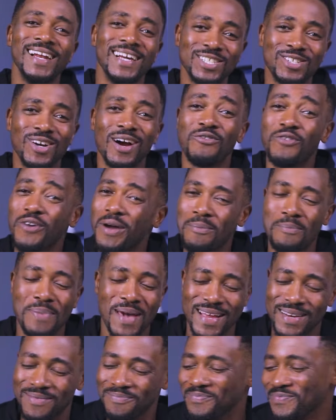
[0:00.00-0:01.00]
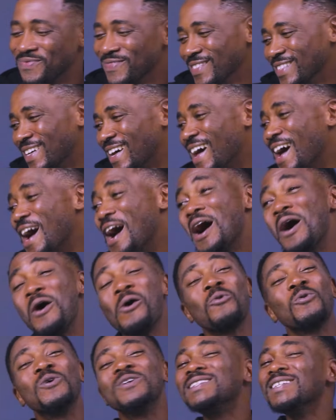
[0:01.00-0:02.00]
lecturer for a pen.
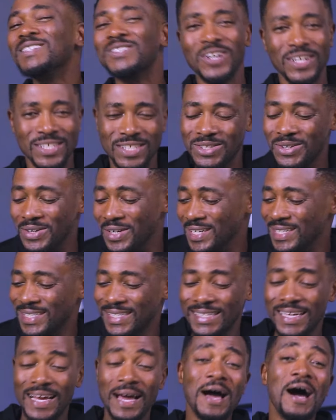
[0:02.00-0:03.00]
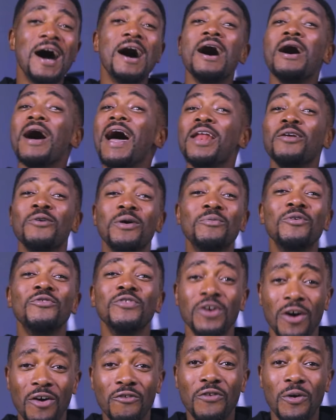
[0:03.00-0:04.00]
Wosi is not serious. Anyway,
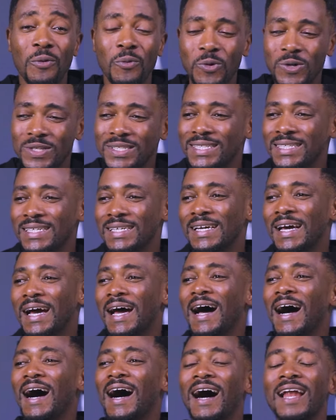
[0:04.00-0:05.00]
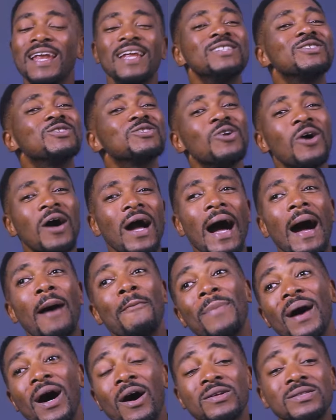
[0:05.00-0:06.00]
moving on from Wosi, let's talk
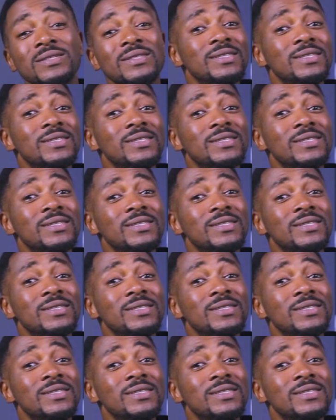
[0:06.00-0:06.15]
about